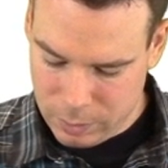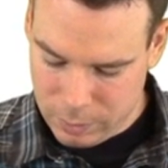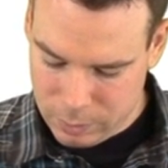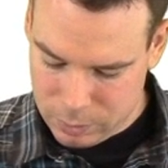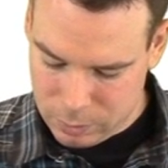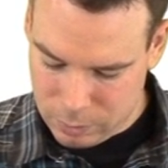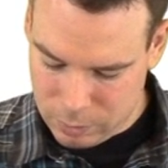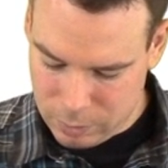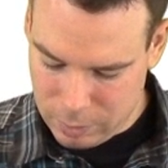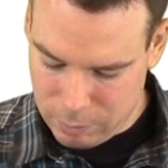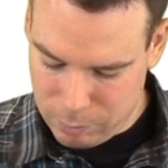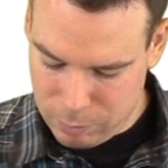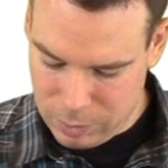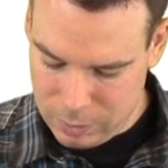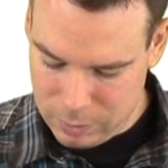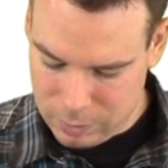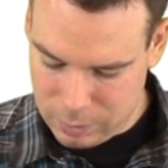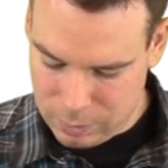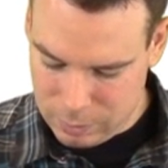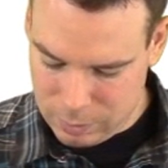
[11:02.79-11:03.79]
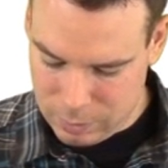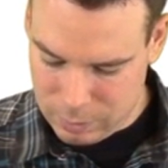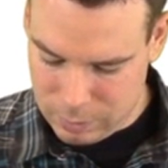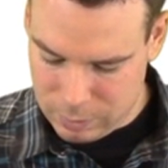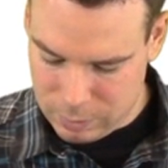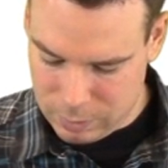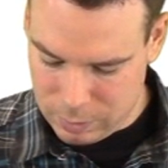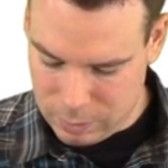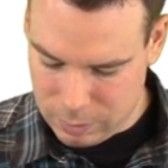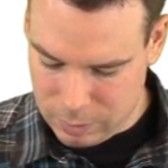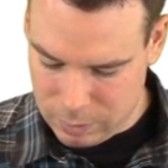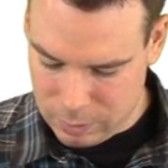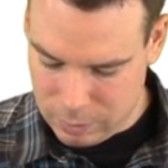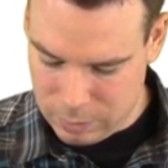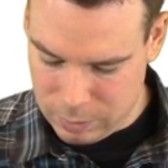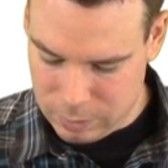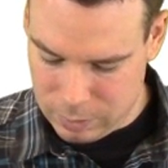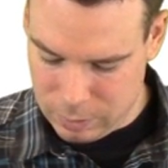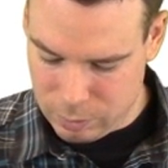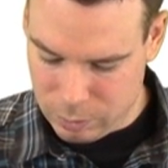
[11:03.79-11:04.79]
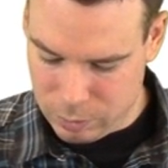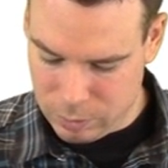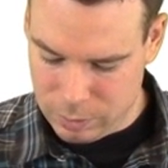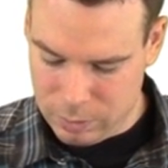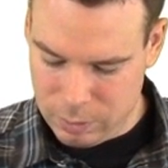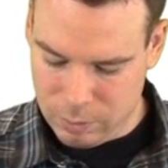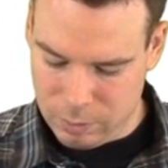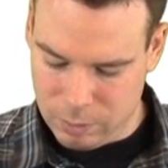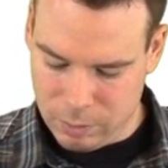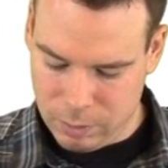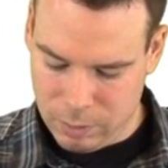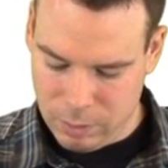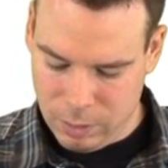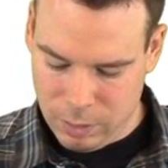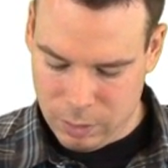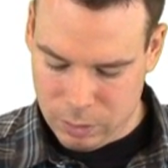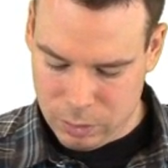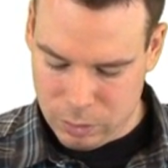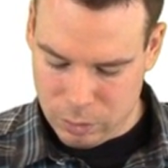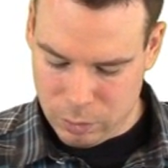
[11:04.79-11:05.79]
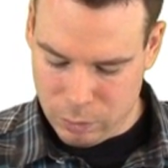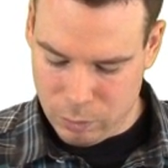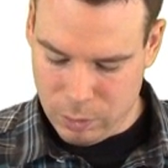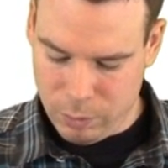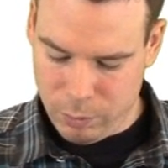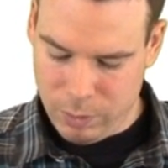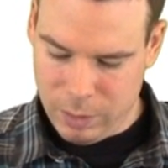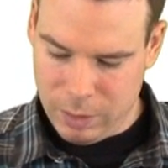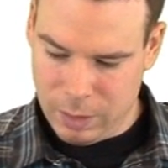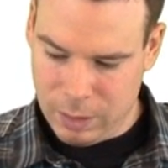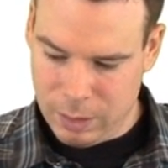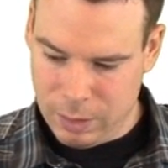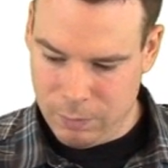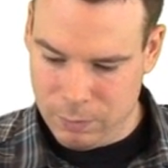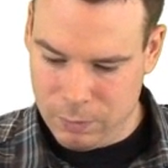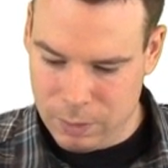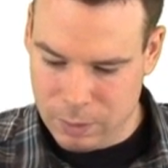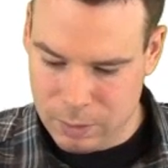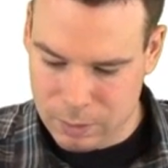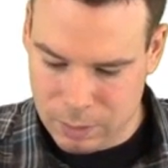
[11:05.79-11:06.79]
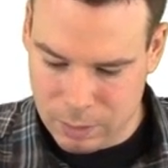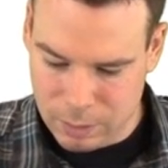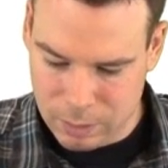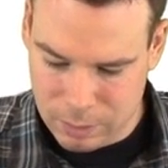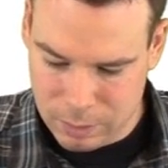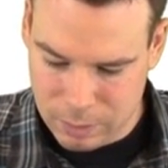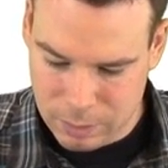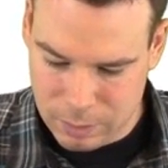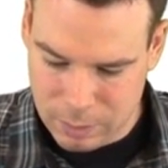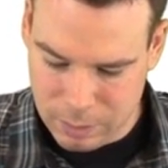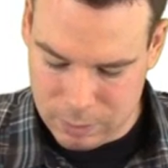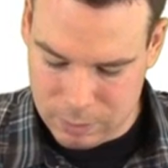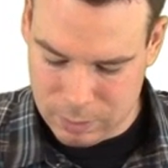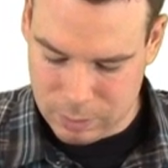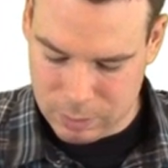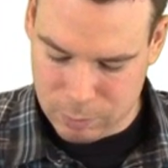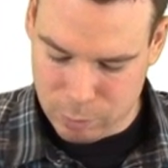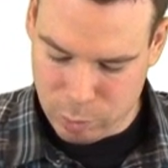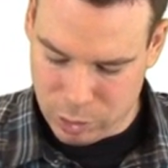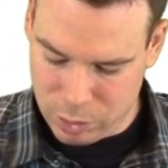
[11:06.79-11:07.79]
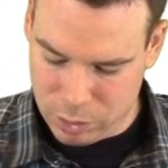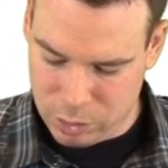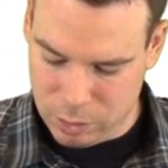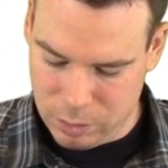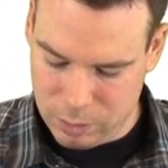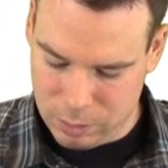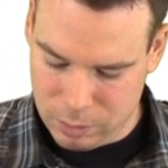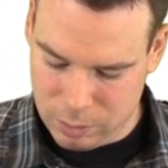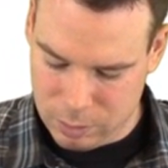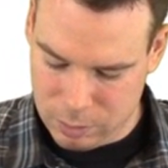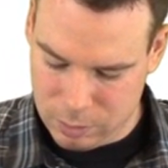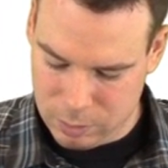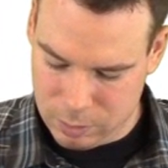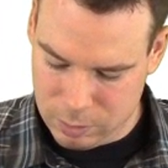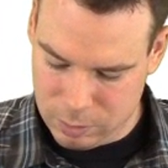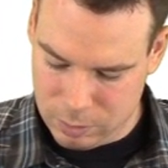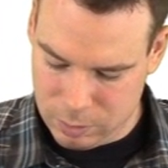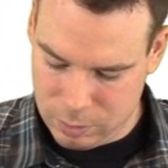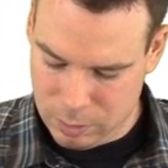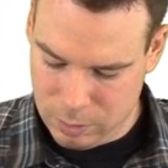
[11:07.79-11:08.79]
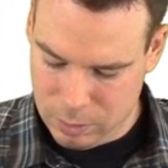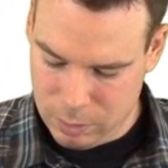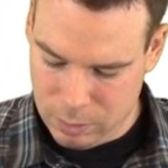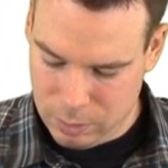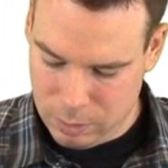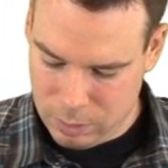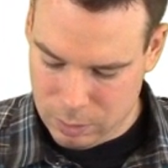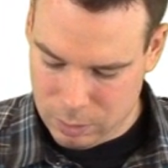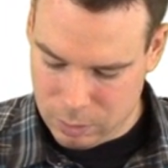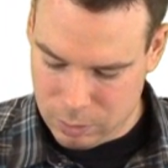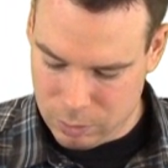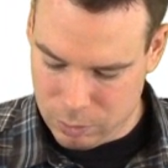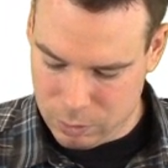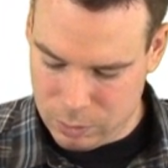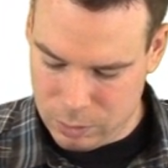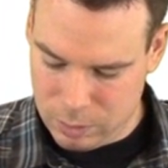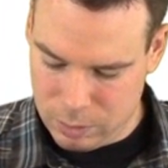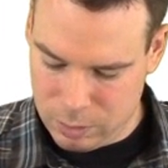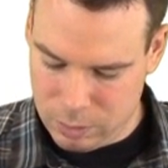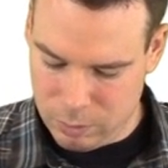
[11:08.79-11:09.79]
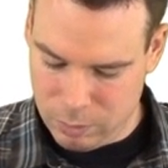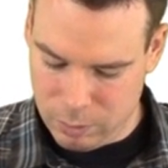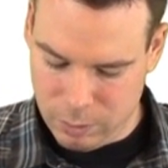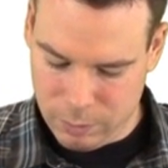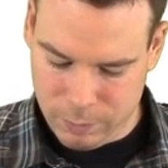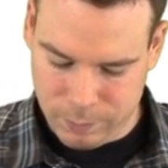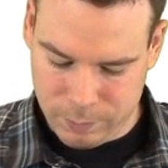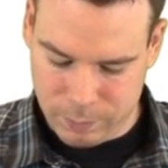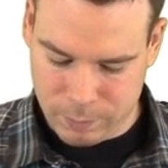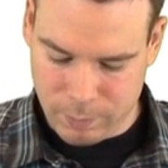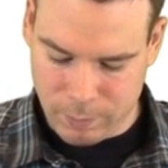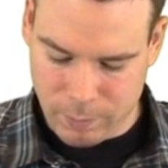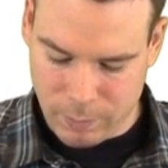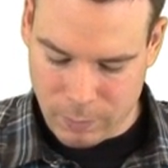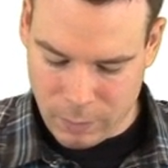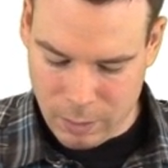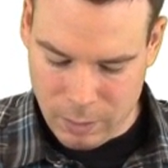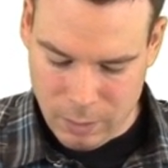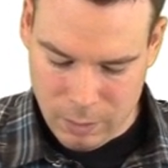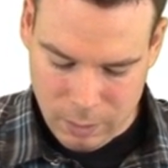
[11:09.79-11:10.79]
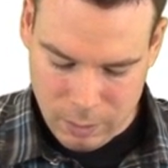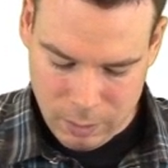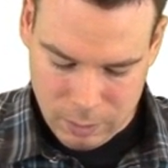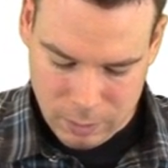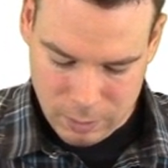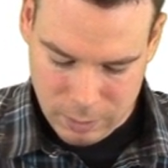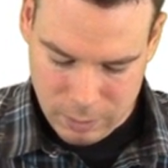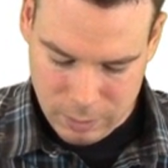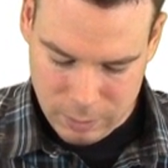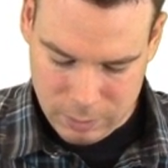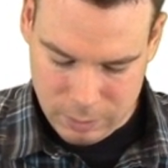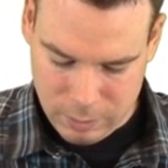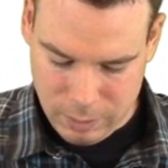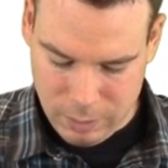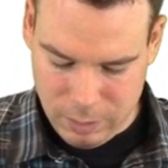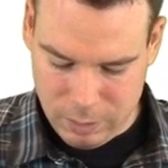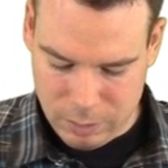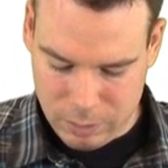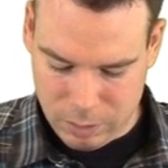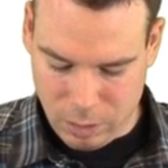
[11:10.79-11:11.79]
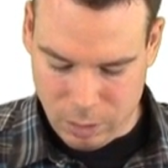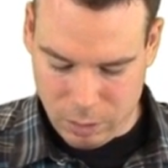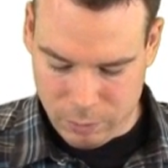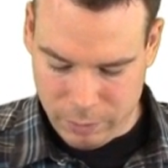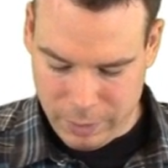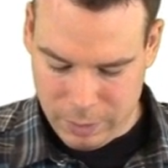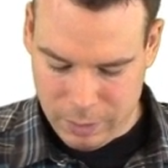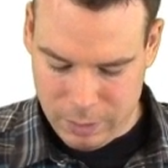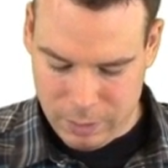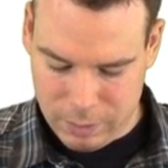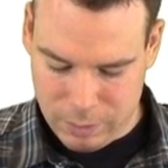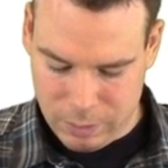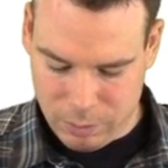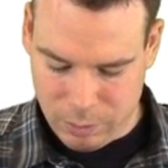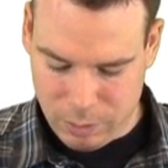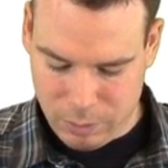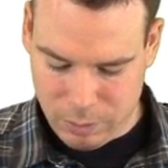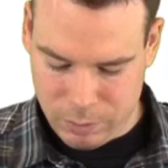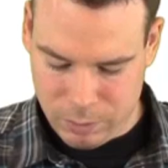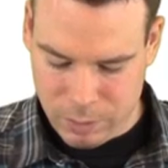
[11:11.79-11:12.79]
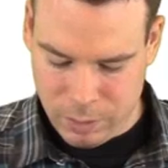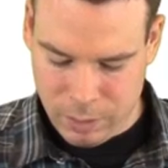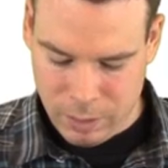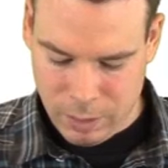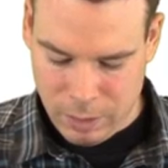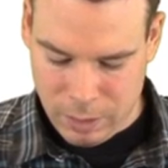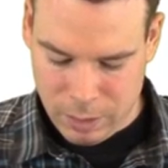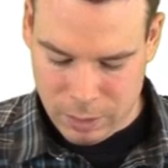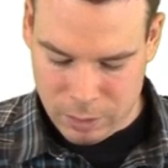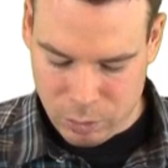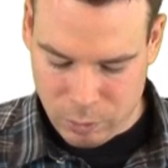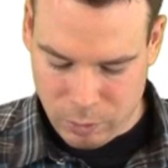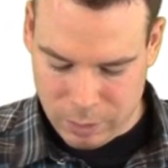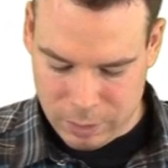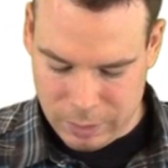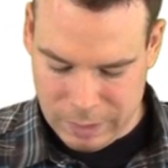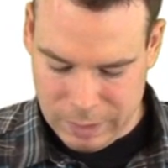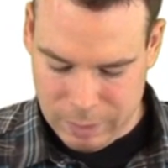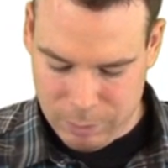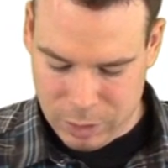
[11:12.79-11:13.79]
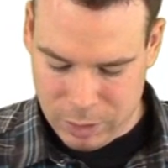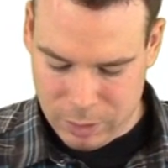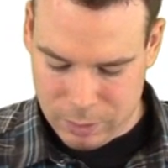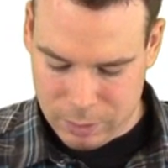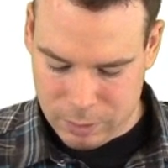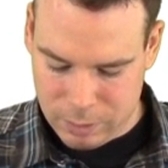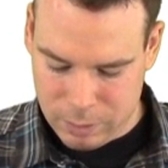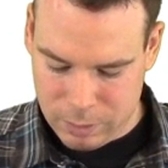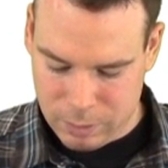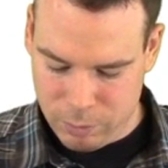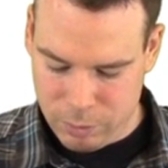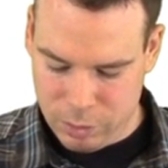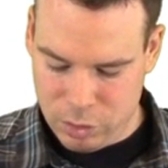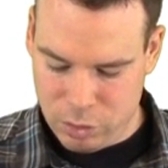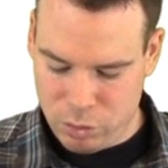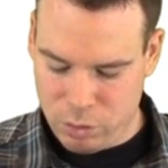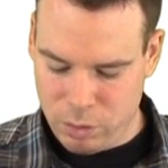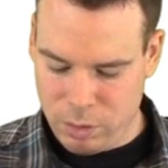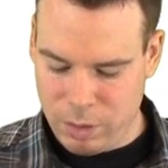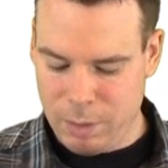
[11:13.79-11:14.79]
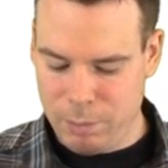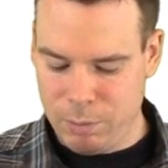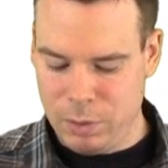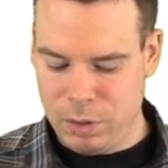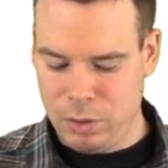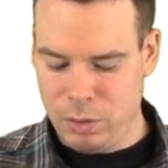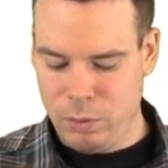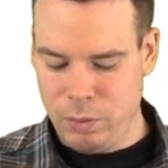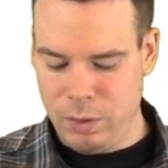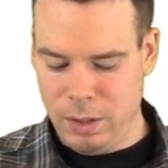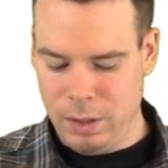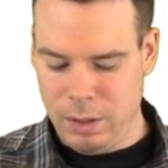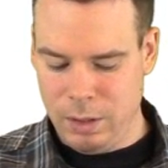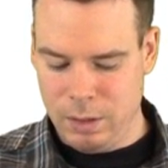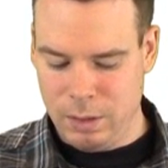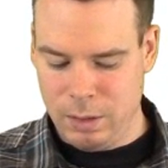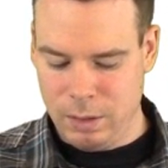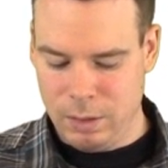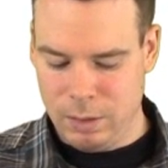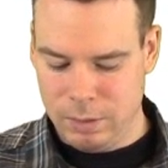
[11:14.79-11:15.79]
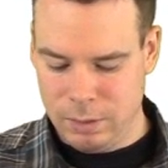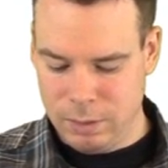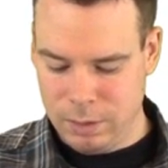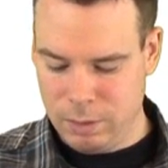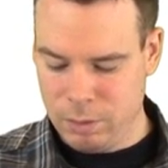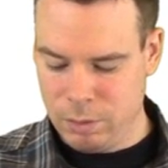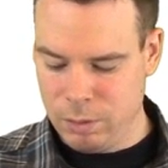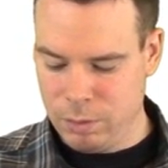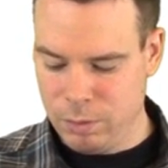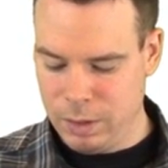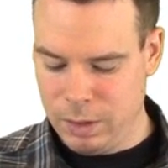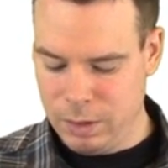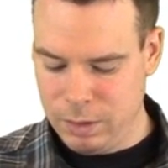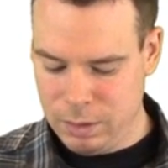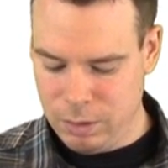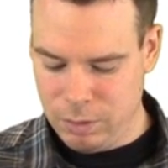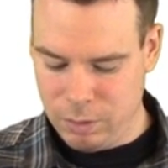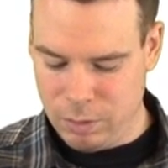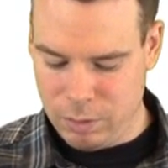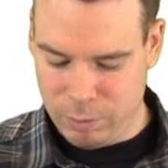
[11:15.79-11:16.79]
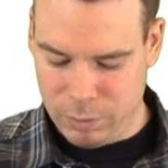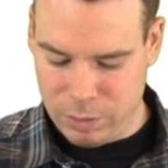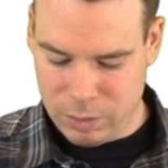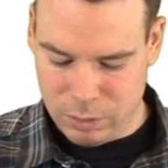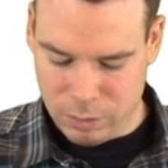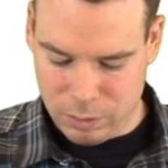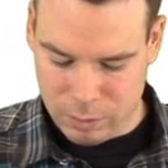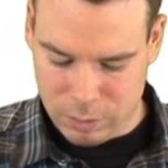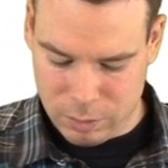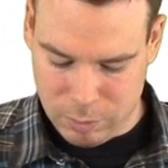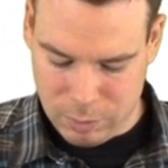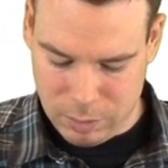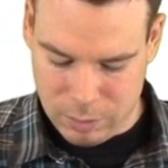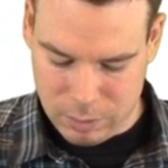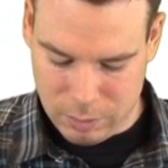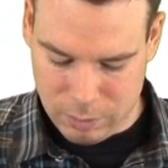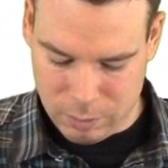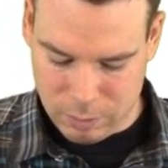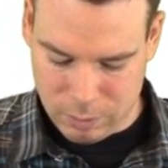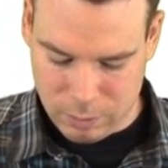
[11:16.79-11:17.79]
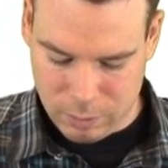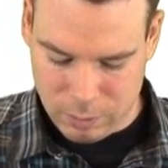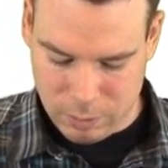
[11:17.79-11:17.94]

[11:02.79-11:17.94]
So that means that this thing is equal to 0. So what we have is that this expression goes to 0, this is already 0, and so our limit, which is trapped between 0 and 0, must also be 0.